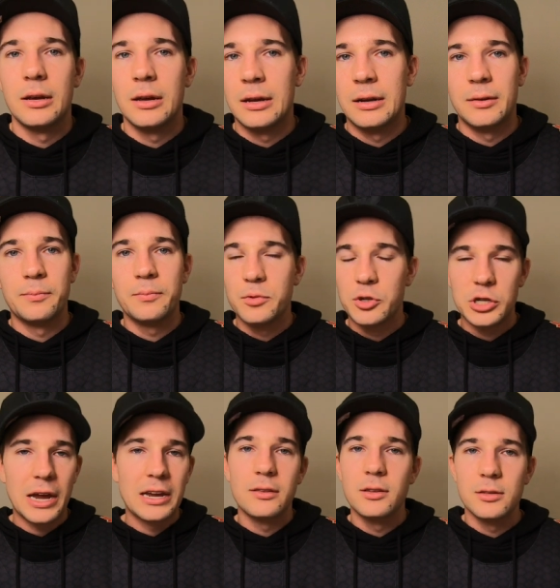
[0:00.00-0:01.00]
and a
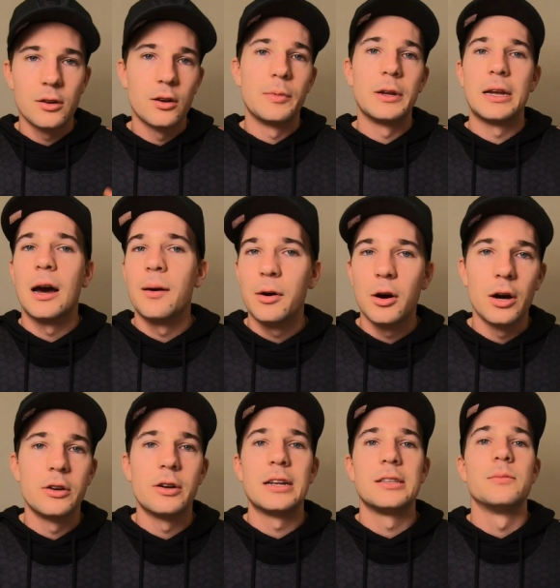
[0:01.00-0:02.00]
shake that's got a bit of
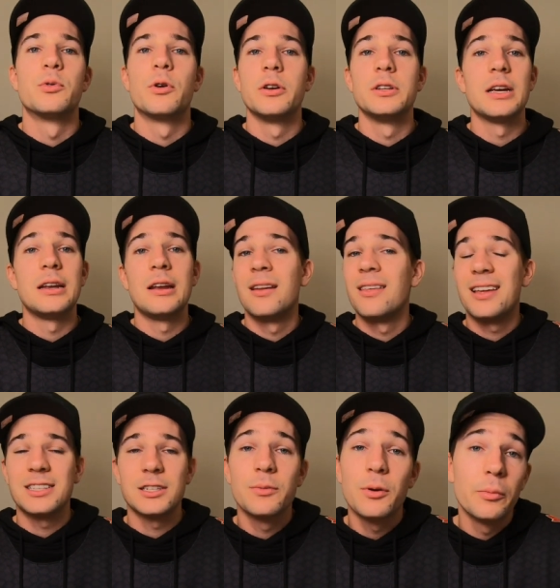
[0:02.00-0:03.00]
carbohydrates and protein in it,
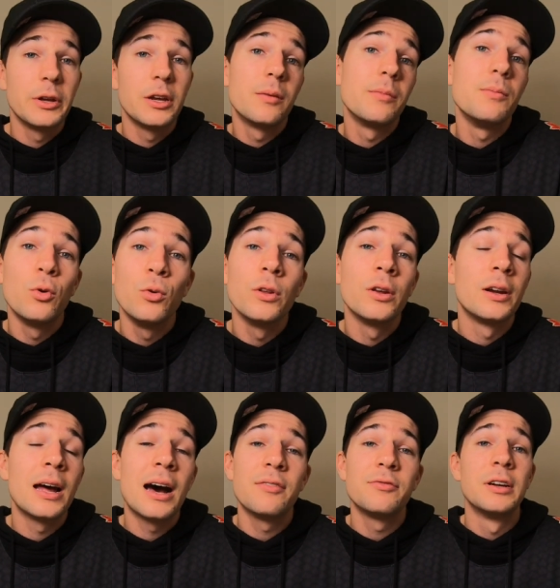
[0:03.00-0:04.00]
that's probably gonna be more than
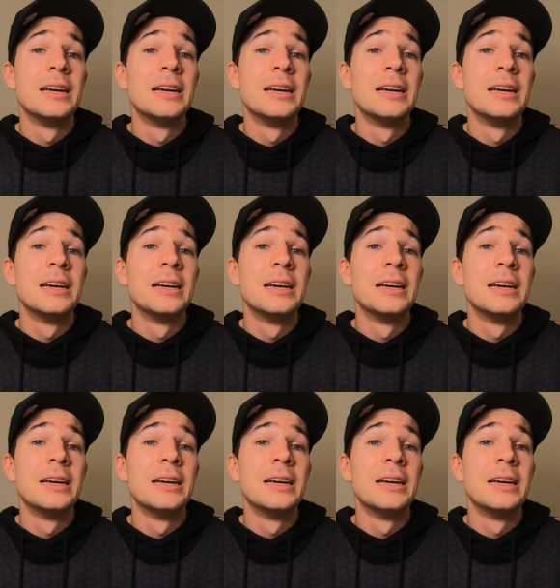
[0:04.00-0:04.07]
enough.